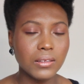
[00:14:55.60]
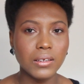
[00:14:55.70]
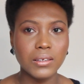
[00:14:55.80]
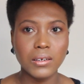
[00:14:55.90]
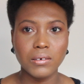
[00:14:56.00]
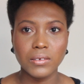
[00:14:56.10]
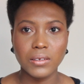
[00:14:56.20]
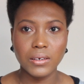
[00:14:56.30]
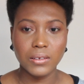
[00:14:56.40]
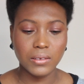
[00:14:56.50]
This
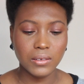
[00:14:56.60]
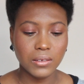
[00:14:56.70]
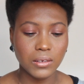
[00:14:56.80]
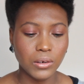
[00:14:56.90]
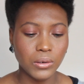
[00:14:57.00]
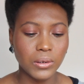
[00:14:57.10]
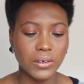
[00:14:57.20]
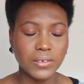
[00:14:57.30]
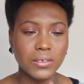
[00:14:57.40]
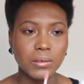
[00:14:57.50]
gloss is so
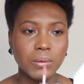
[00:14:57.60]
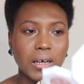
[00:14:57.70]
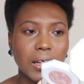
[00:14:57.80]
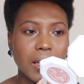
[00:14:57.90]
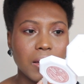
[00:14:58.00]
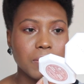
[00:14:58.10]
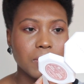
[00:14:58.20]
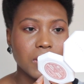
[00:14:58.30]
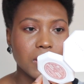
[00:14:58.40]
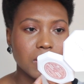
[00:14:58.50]
nice to wear.
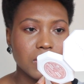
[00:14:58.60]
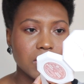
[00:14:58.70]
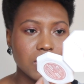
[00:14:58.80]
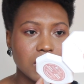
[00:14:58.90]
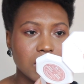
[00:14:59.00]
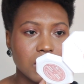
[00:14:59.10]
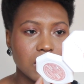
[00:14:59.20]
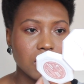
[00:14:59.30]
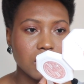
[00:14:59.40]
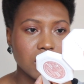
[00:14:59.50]
It just
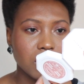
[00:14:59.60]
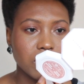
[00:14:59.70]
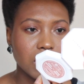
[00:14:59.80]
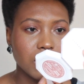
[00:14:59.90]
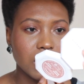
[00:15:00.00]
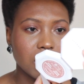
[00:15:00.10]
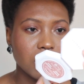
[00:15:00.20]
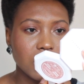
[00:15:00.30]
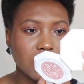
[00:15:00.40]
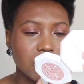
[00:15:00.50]
goes on very
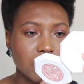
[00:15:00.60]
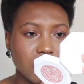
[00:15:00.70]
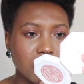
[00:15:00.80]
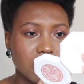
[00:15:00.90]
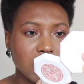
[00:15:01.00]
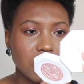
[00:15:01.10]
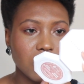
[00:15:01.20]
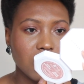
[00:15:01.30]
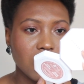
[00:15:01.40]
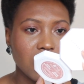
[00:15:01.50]
nice, very smooth.